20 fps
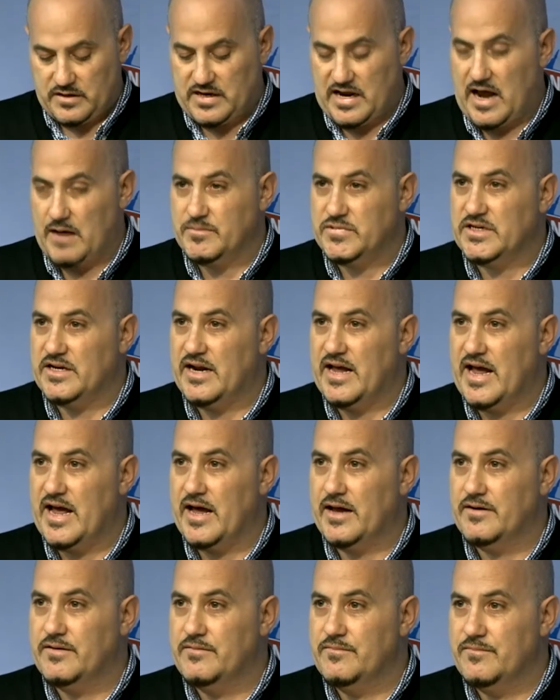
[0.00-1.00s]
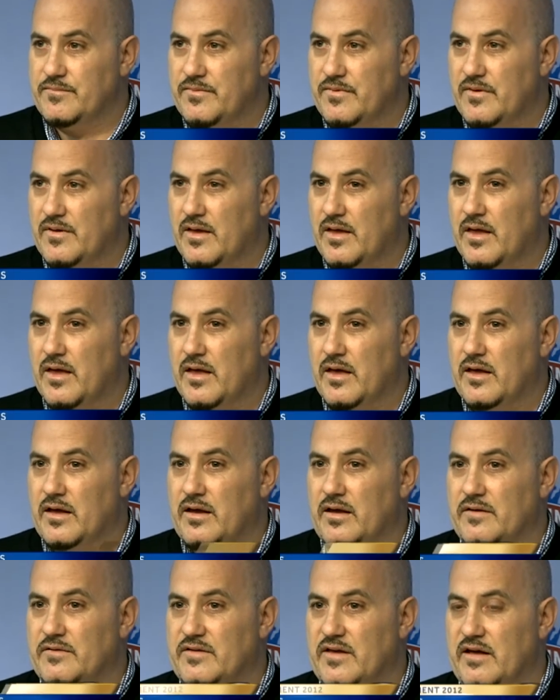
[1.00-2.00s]
Thompson ad
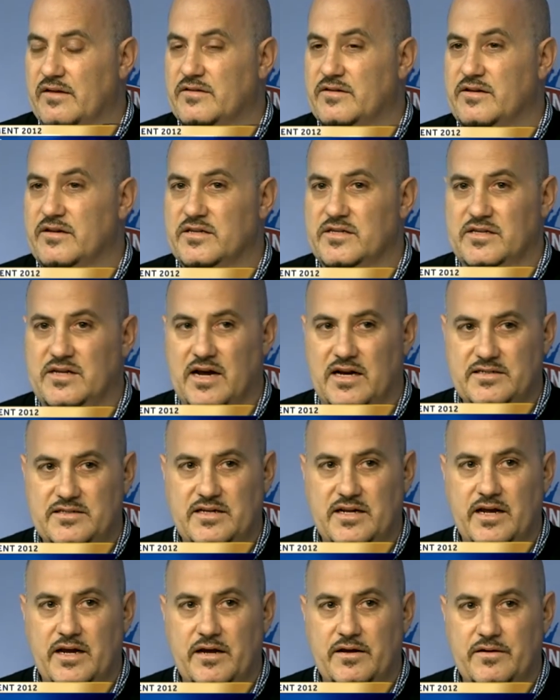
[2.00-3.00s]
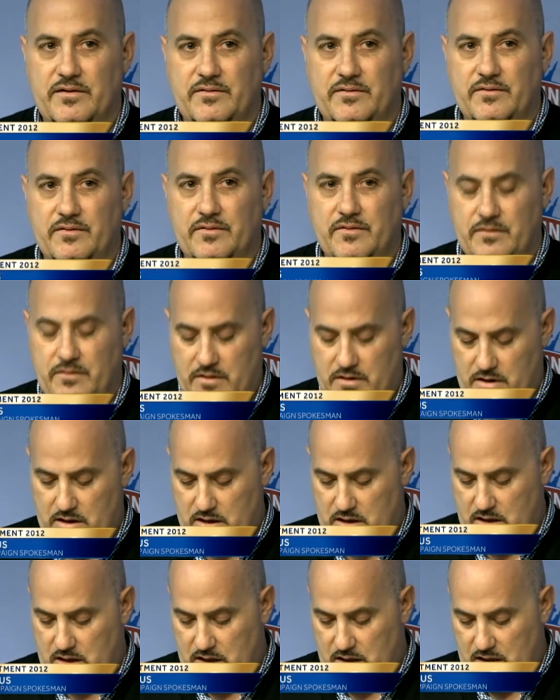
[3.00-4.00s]
is as disgusting
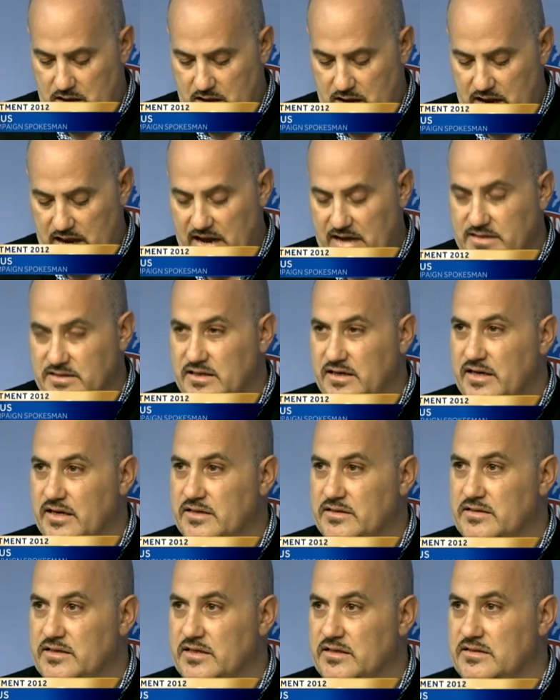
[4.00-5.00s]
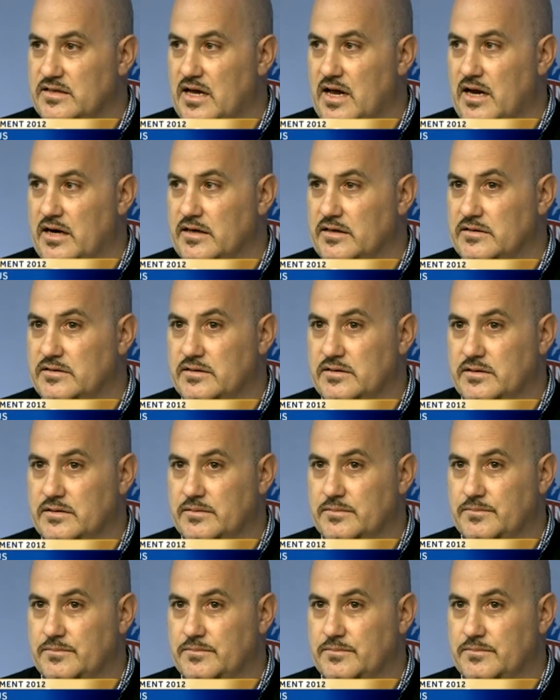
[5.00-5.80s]
as it is dishonest.